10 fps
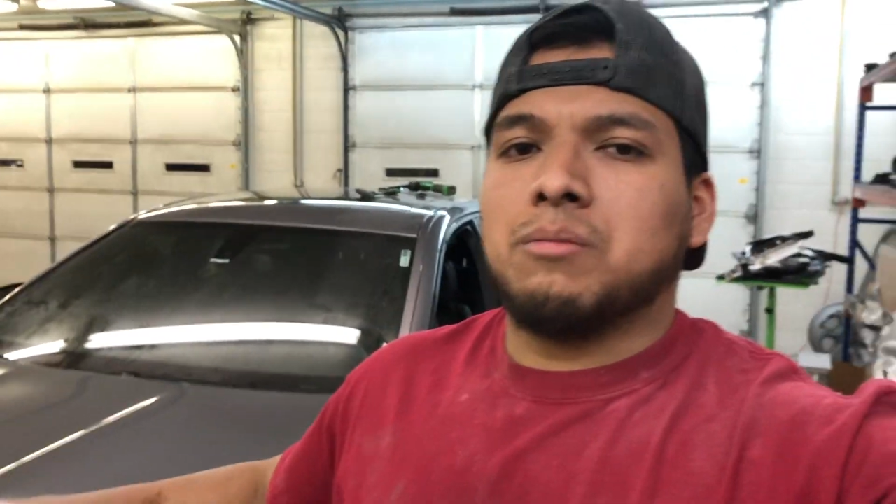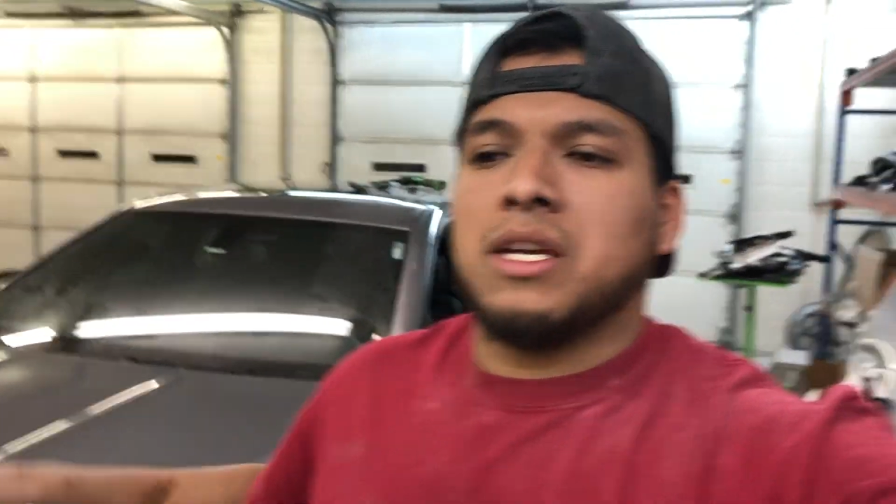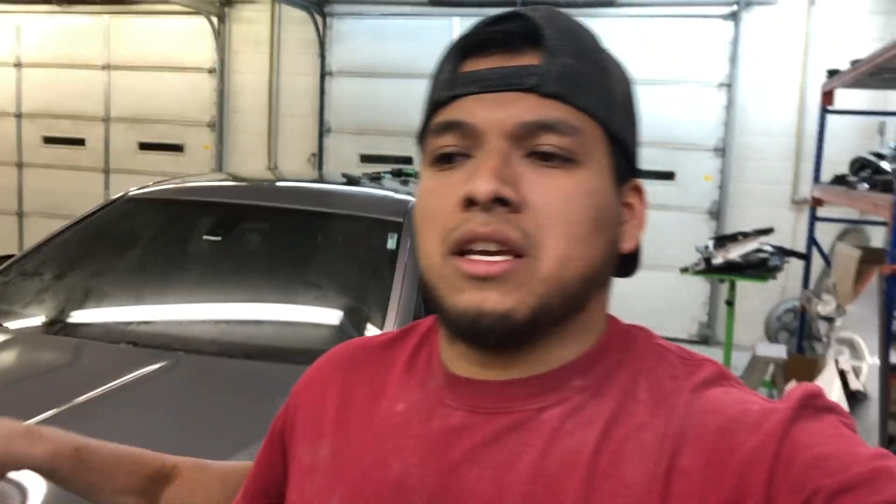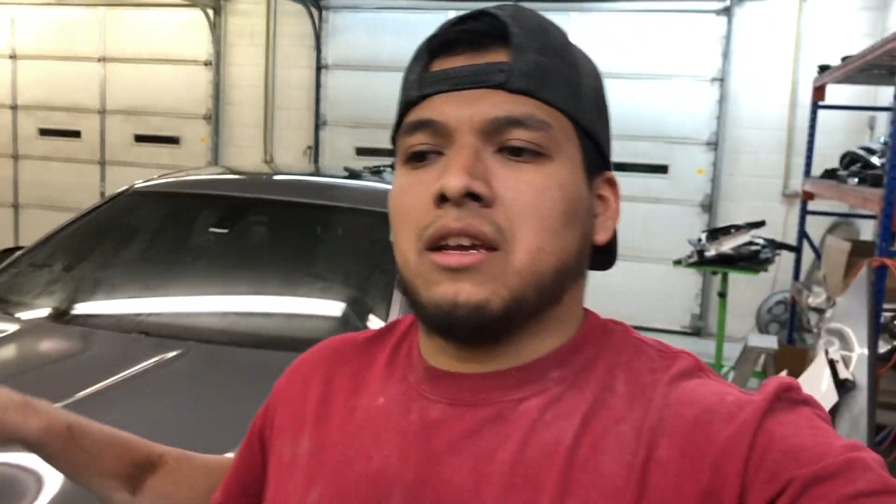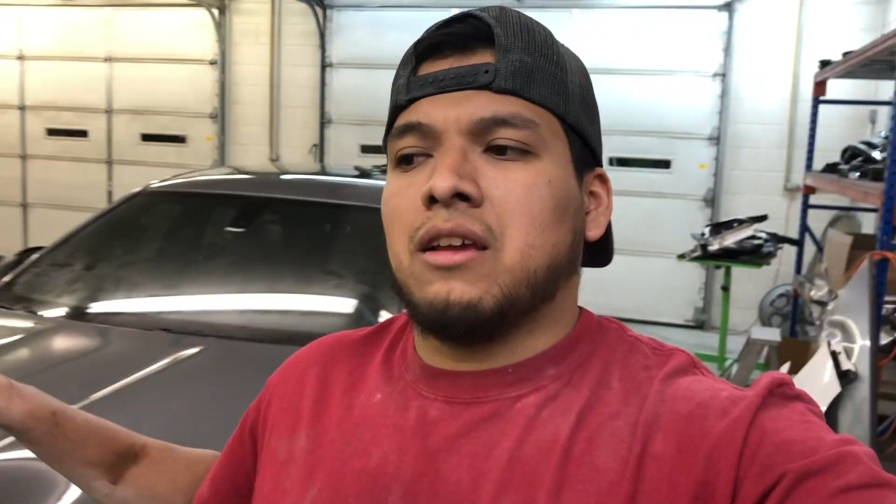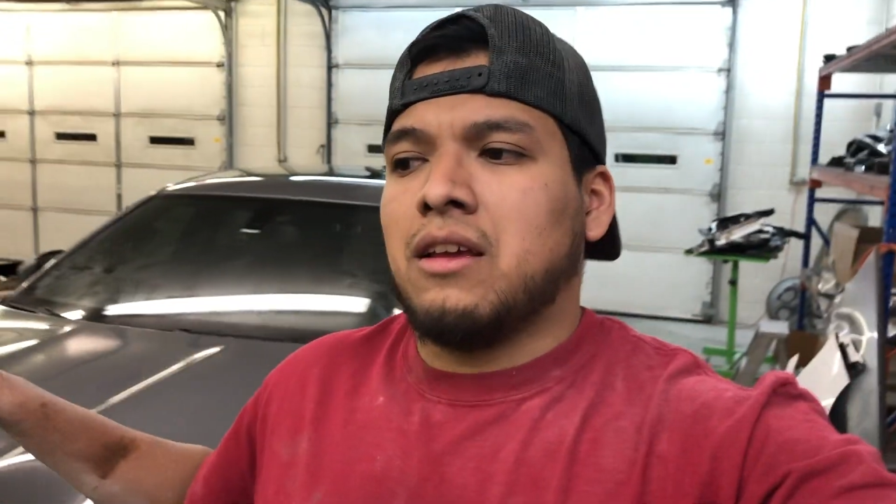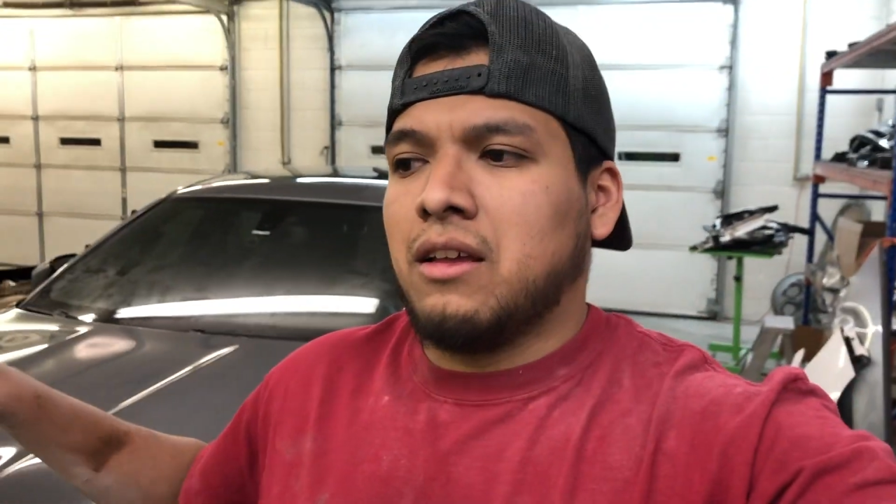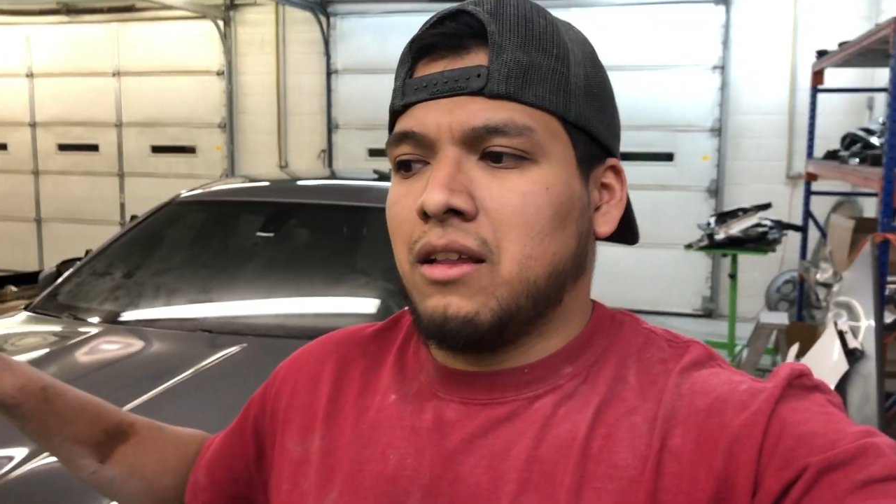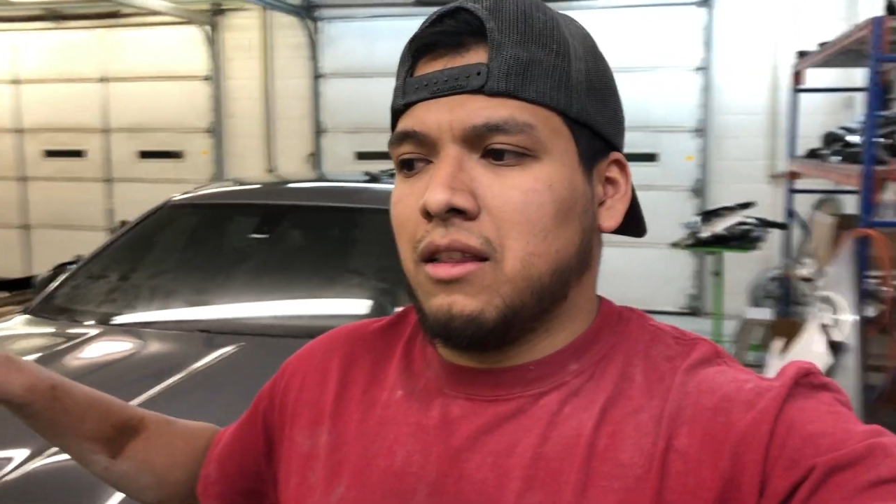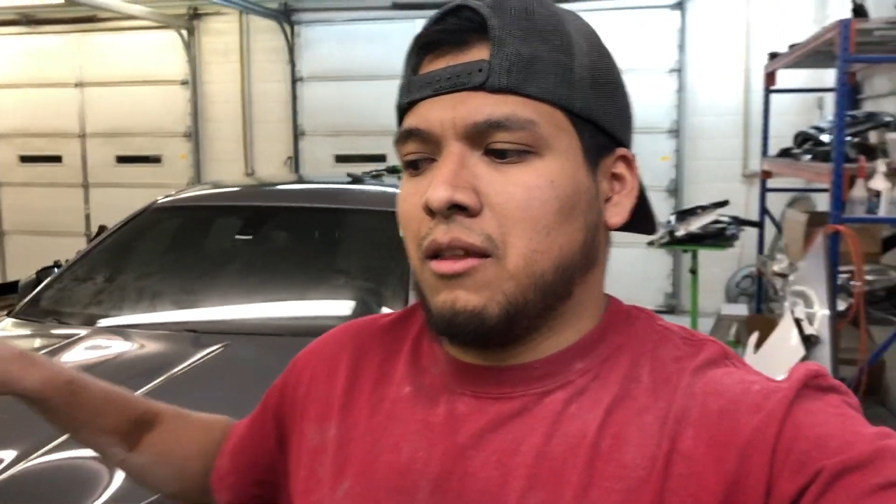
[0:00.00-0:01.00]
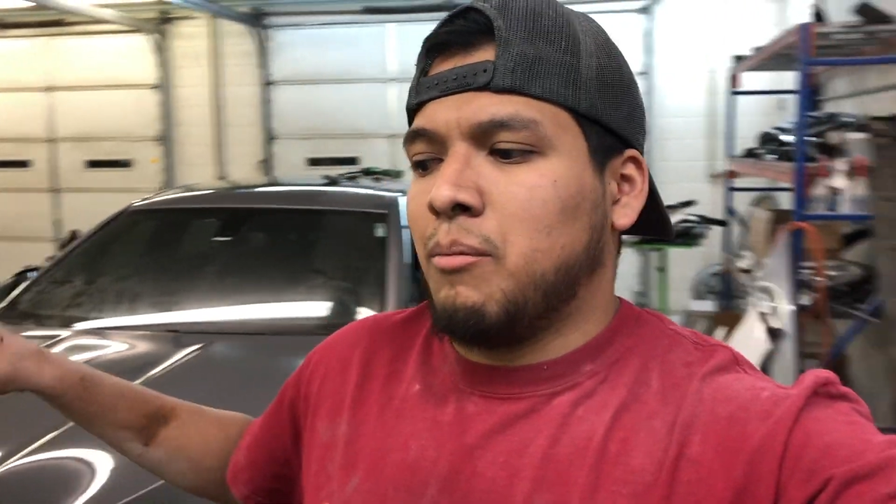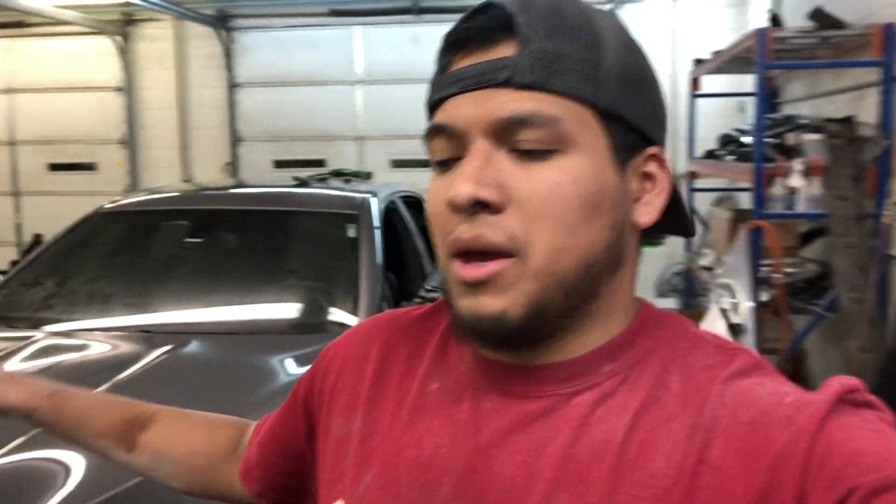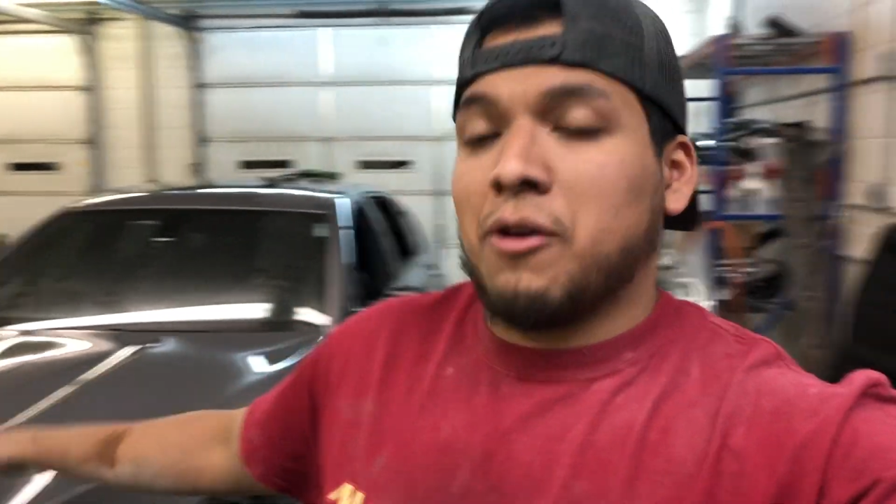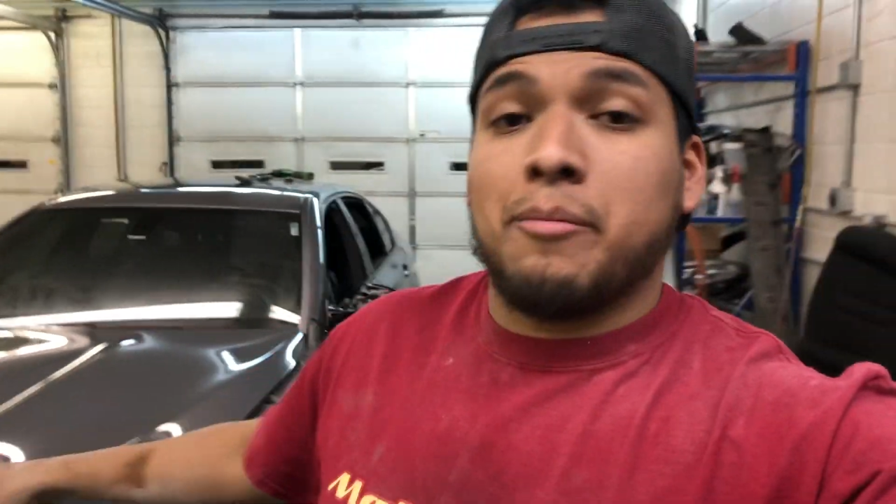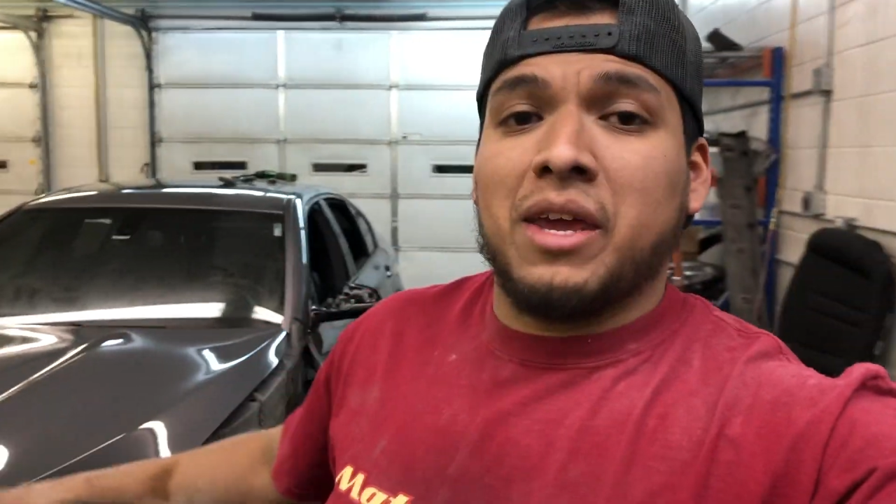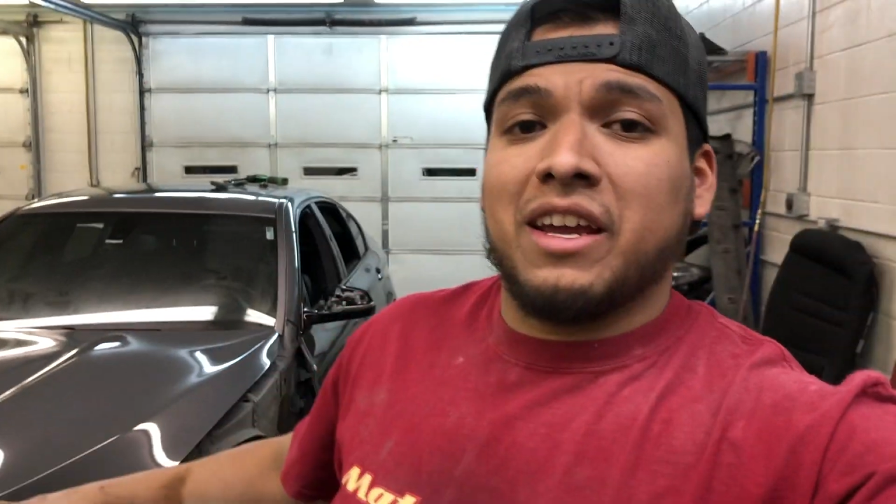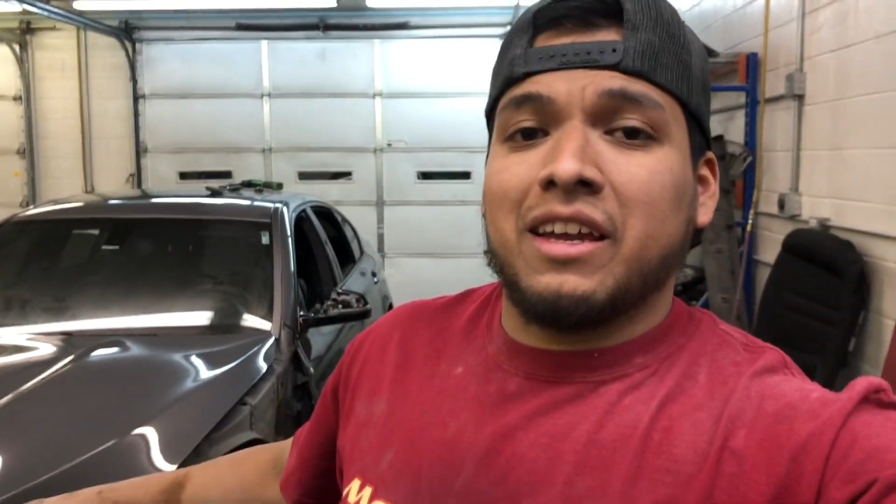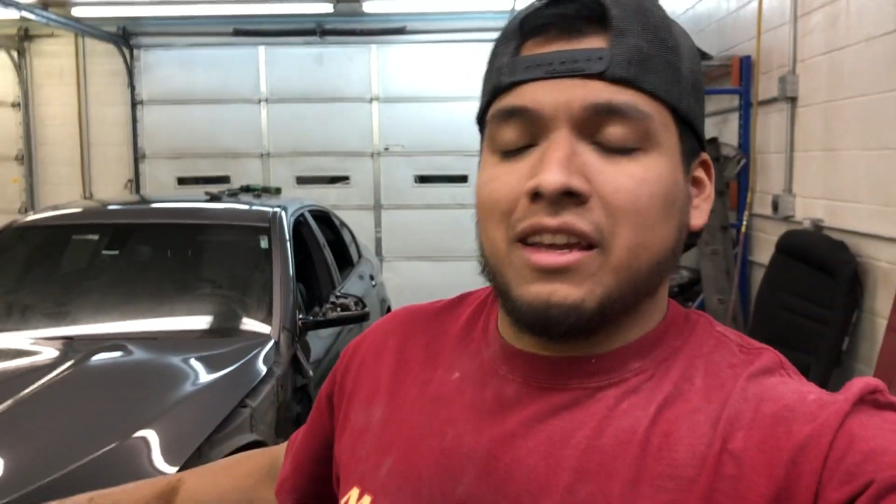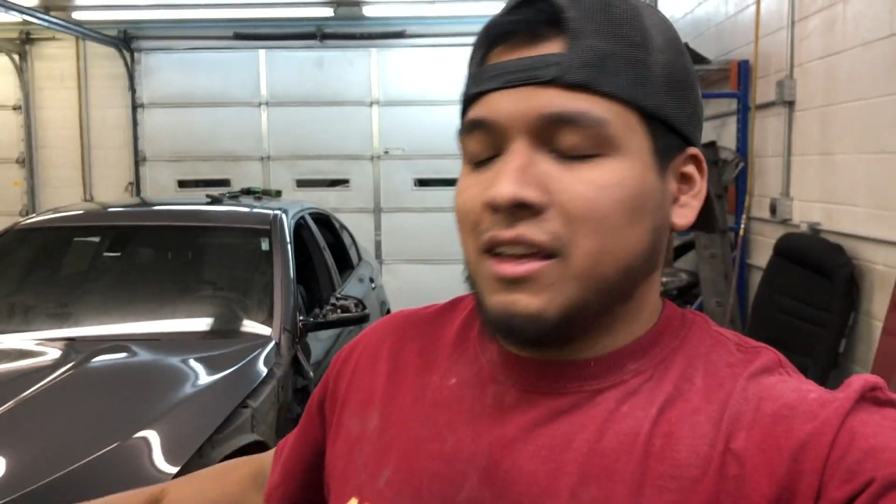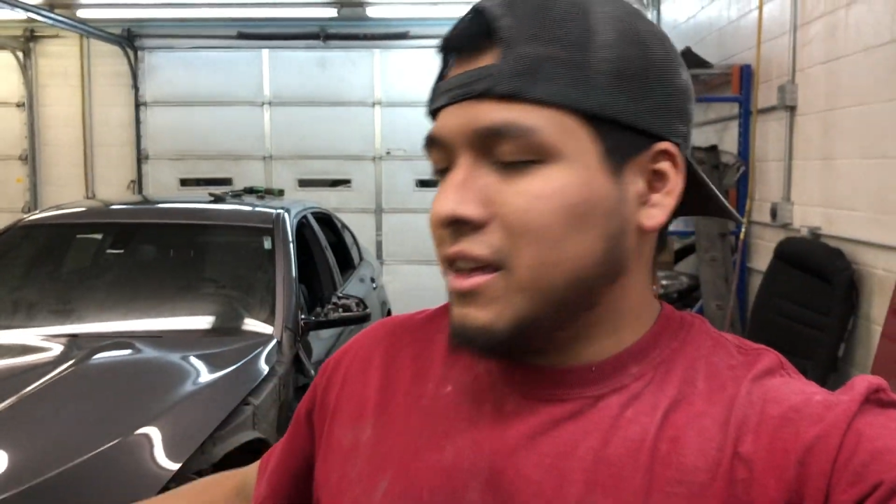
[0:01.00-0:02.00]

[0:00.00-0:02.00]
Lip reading: be the better pick.